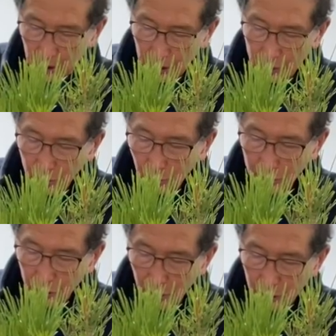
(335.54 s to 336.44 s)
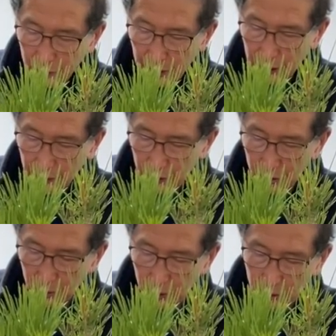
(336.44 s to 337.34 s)
I do watch a lot of
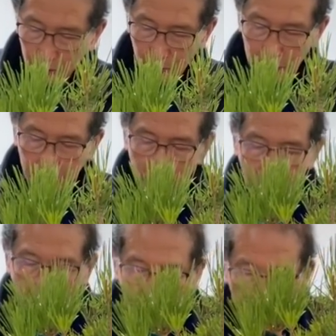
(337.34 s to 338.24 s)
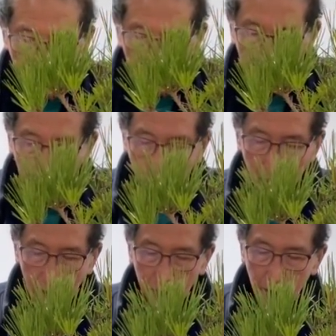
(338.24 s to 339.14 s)
television, but when the
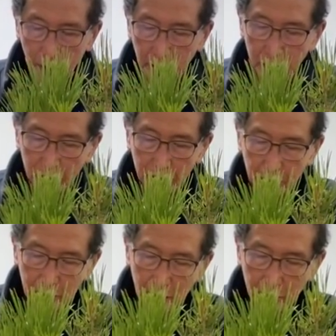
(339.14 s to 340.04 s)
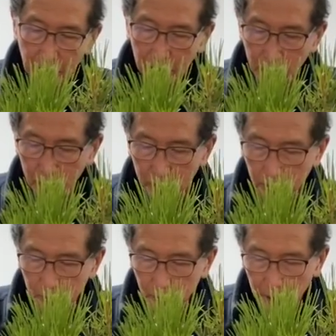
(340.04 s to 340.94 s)
programs are not interesting, I rather do
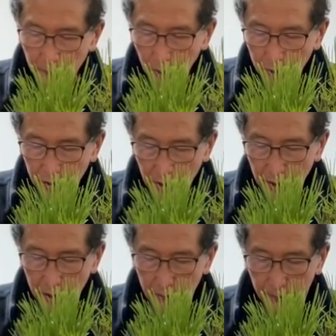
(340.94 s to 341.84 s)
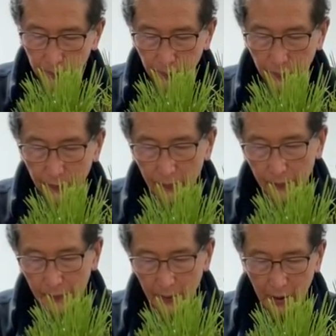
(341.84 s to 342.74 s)
my bonsai.
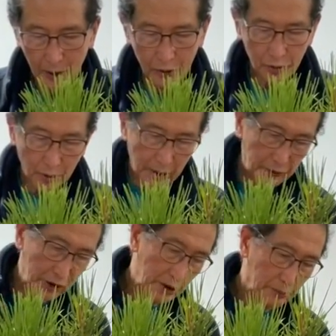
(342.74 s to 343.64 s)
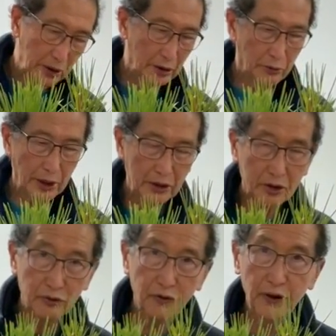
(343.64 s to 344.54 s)
So everything being
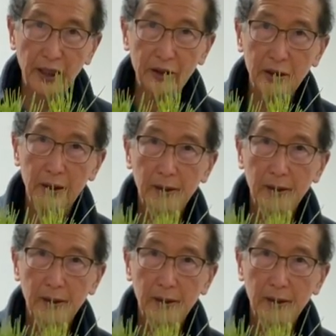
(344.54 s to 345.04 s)
arranged flat.